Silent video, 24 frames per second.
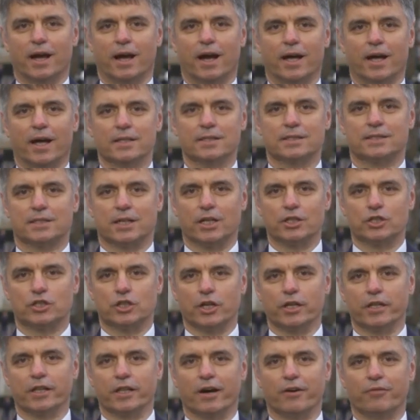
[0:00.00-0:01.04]
And
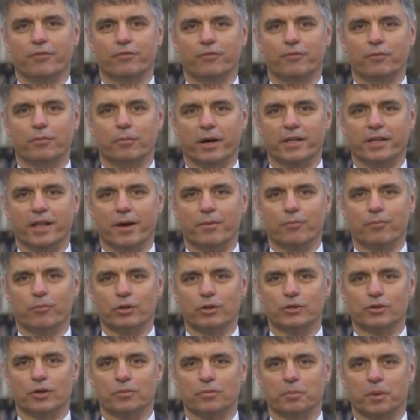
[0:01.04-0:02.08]
strangely enough, my name
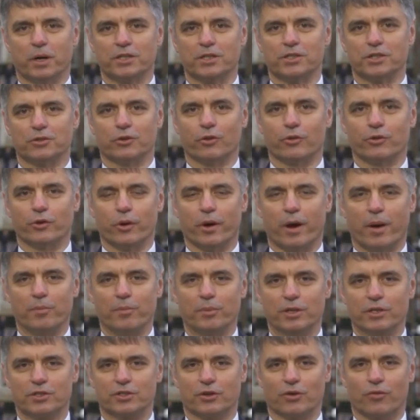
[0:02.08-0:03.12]
was not mentioned, although
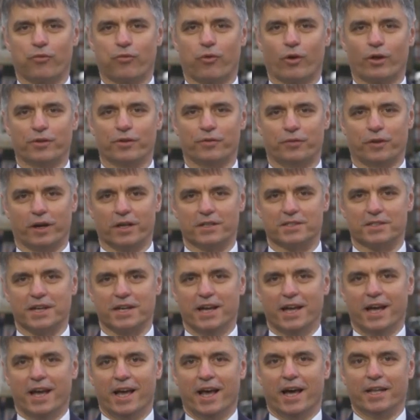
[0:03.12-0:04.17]
I'm Minister of Foreign Affairs.
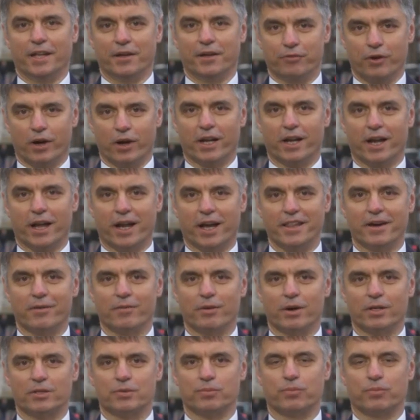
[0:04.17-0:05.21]
And frankly, I
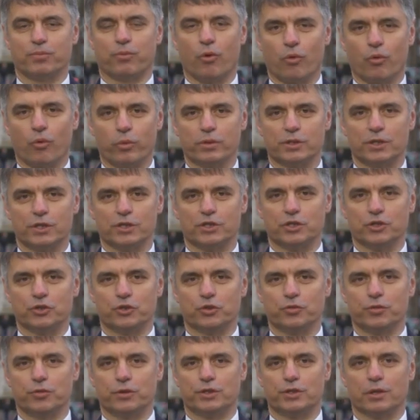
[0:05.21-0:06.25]
never spoke with this
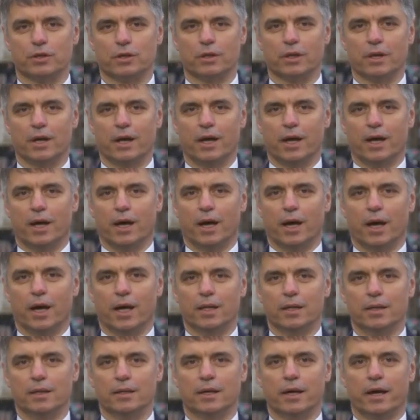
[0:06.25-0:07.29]
individual.
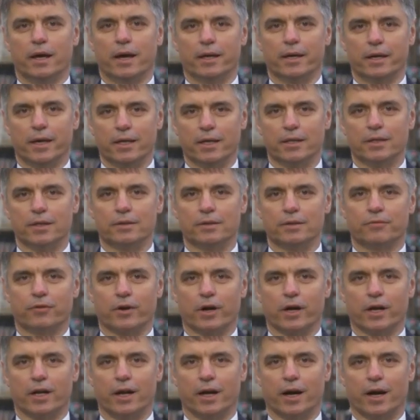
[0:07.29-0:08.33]
And again,
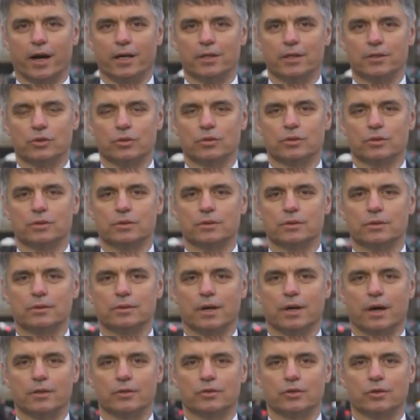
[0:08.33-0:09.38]
frankly, I
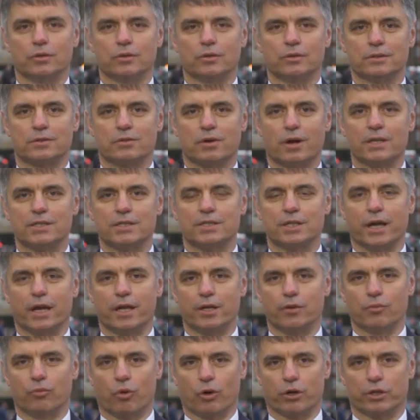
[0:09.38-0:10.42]
don't trust
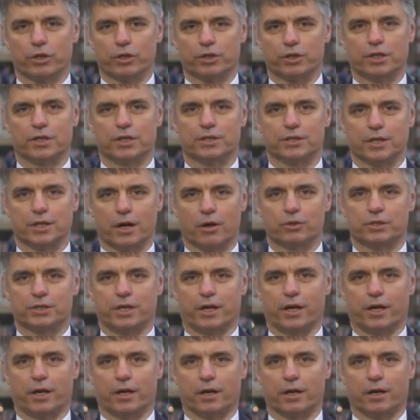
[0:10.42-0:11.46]
any word he is now
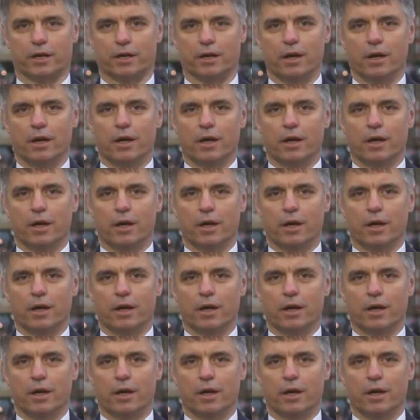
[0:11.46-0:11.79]
saying.